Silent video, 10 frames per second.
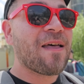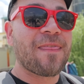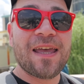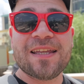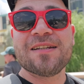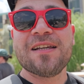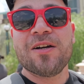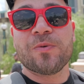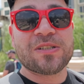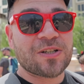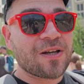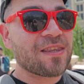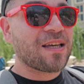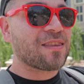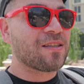Then we saw
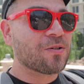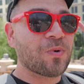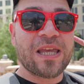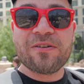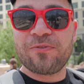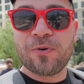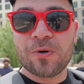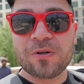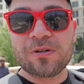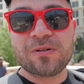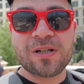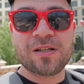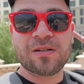that the wait for